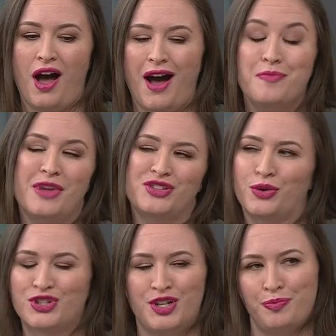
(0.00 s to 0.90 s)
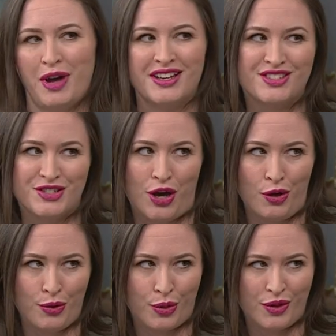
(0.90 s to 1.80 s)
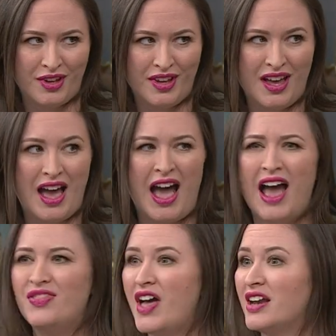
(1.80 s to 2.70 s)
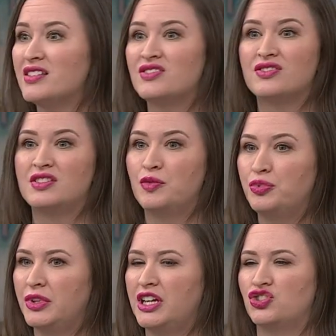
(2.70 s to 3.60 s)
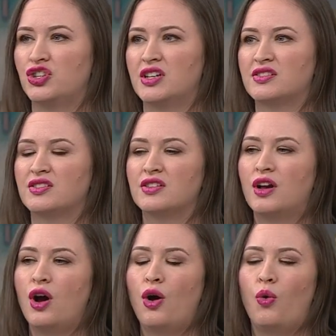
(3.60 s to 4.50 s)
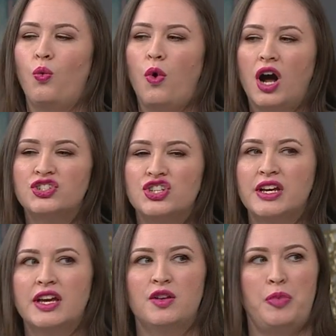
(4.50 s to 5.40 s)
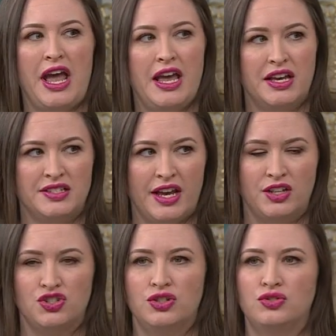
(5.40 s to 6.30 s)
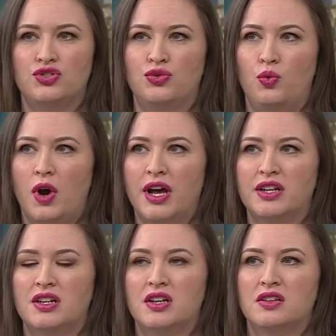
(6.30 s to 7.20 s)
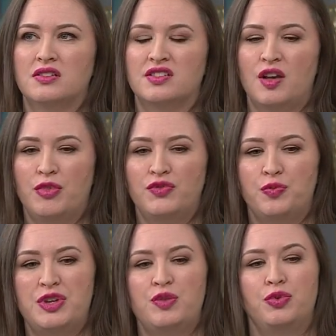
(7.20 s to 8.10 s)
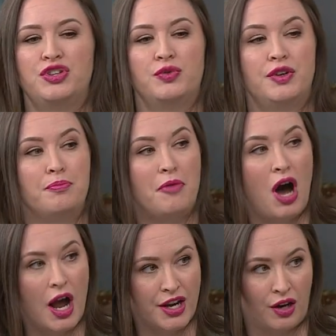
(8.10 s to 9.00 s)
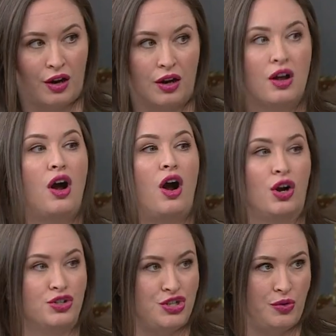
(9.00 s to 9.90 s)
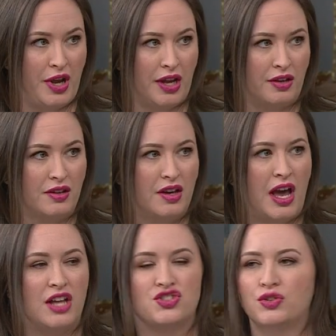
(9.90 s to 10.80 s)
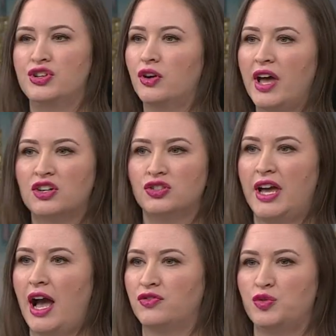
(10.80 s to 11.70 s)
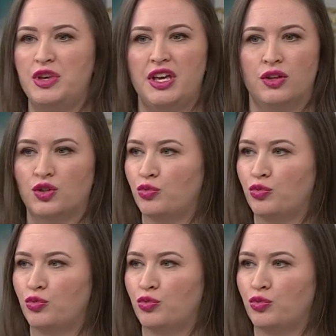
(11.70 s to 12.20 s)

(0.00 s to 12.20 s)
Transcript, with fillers: uh, mentorship by stealth. Okay. And that is simply just watching and paying attention to what some of the people you admire are doing. Right. And so you don't actually have to be in their